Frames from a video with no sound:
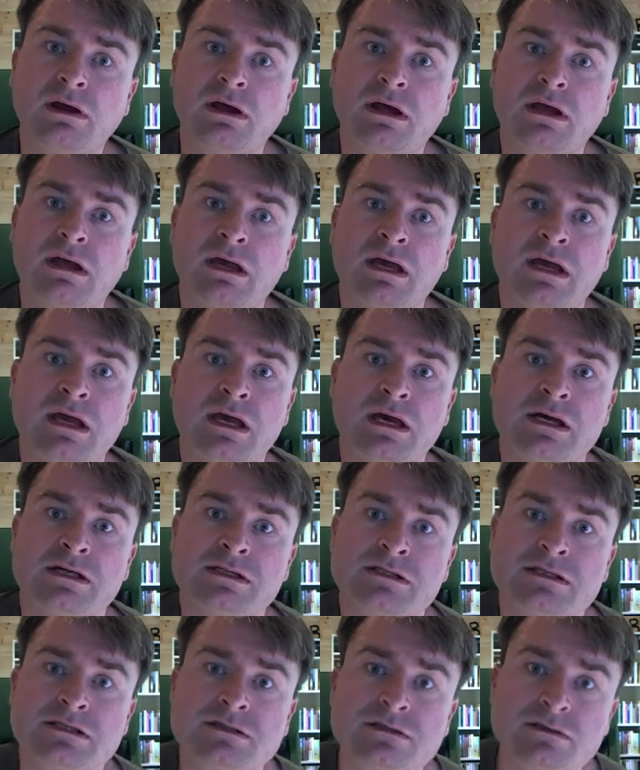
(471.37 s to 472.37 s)

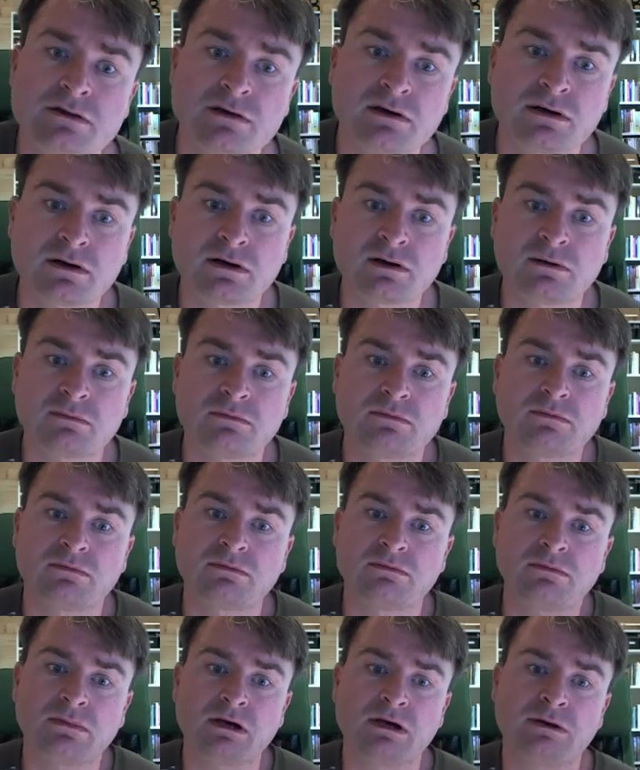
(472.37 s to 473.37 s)
and
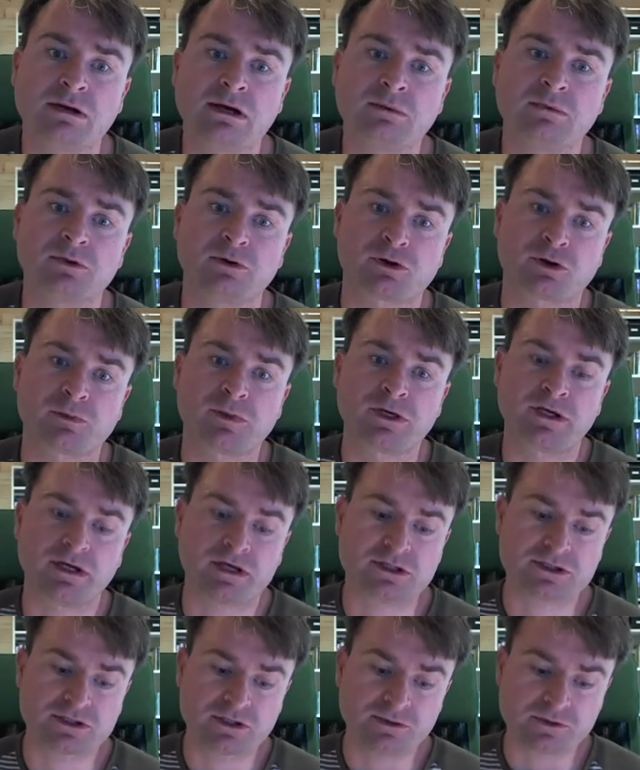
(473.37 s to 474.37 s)
employment
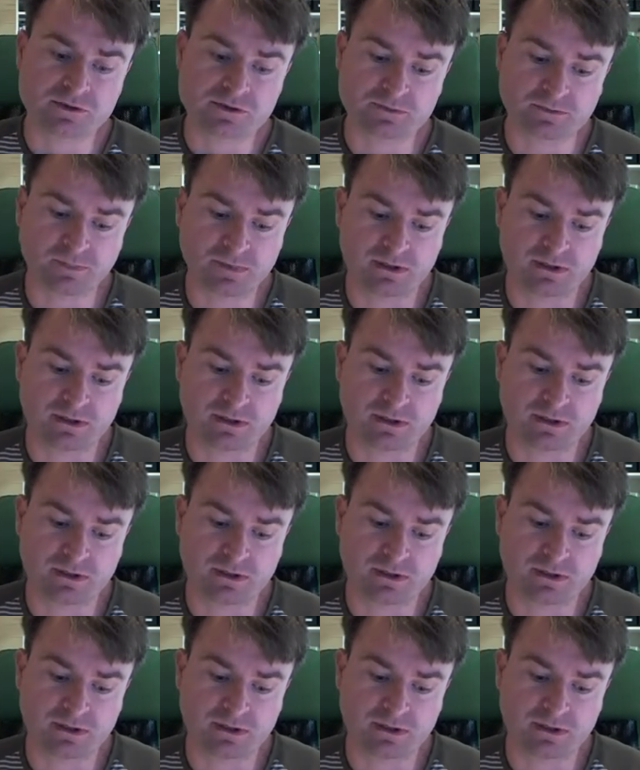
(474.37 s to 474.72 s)
issues.